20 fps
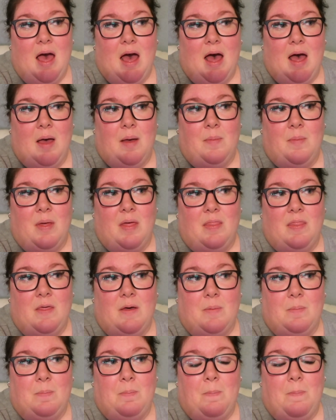
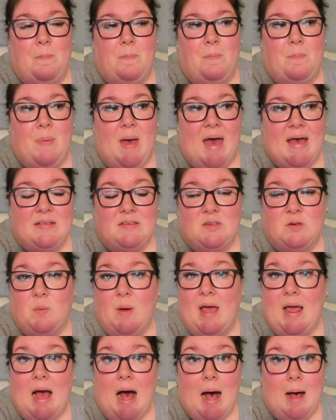The best
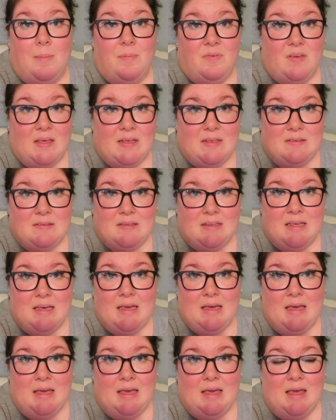way,
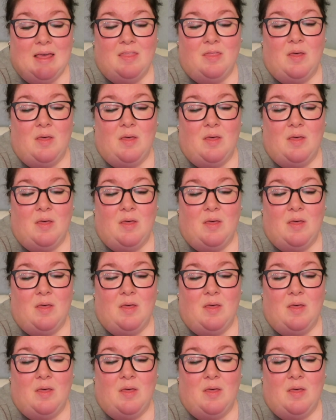obviously,